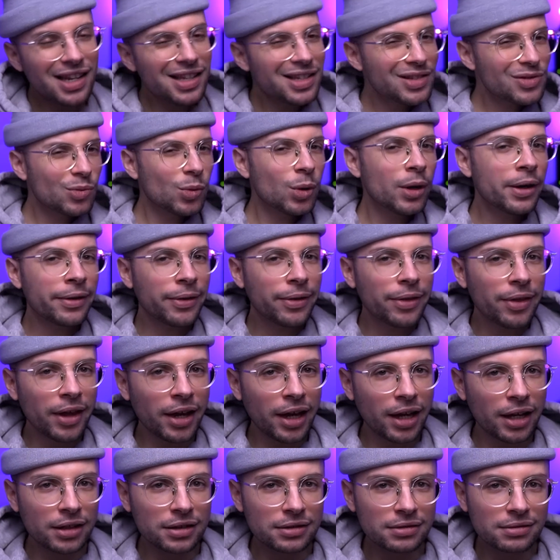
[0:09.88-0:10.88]
is one
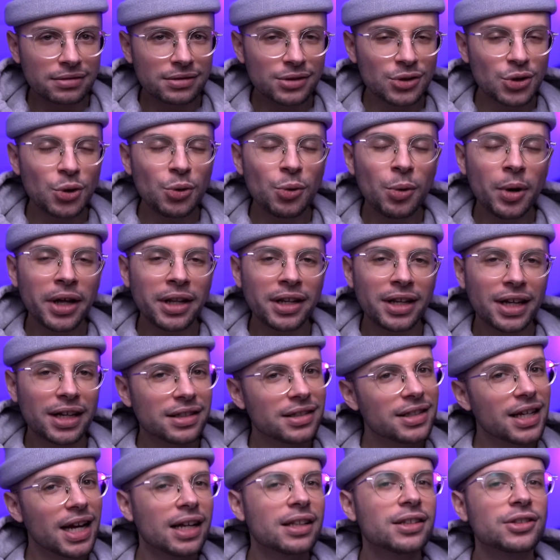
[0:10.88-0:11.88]
thing to win a
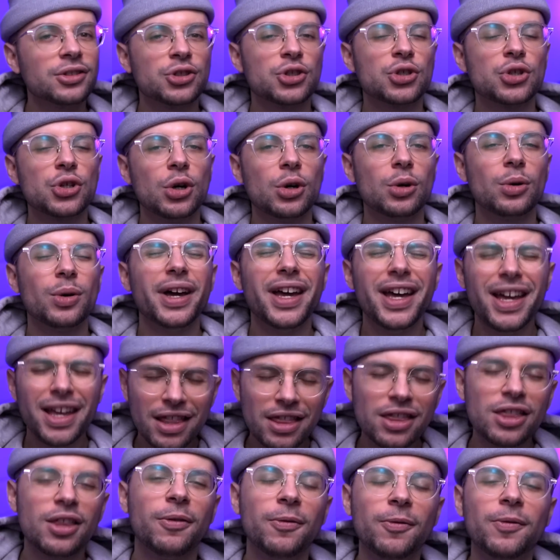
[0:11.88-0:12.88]
talent show
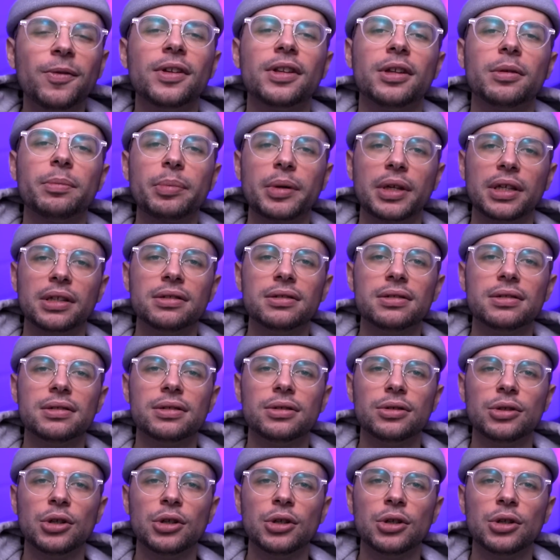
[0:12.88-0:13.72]
in the Philippines.